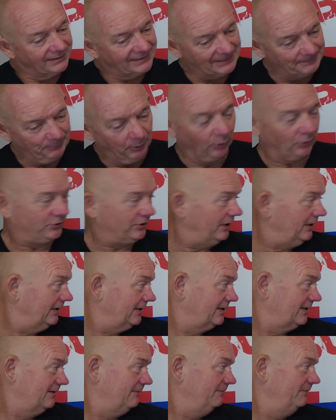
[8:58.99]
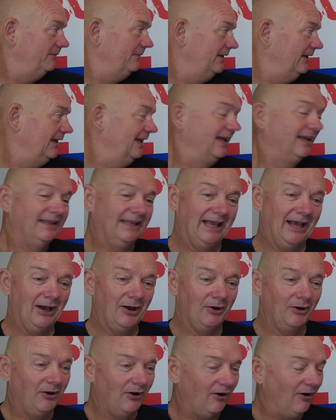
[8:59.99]
Deposits.
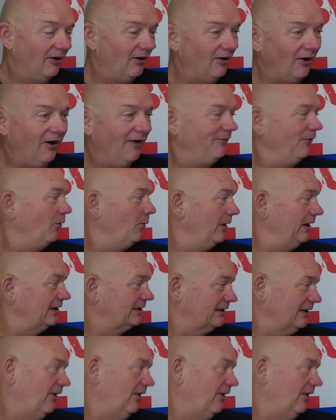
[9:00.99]
Now, I've always